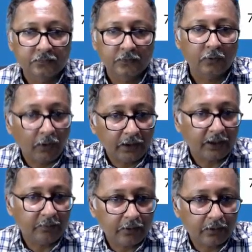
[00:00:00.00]
So one time
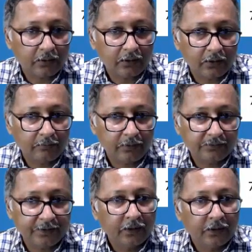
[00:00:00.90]
you are
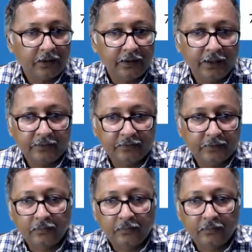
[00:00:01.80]
reversing. Next,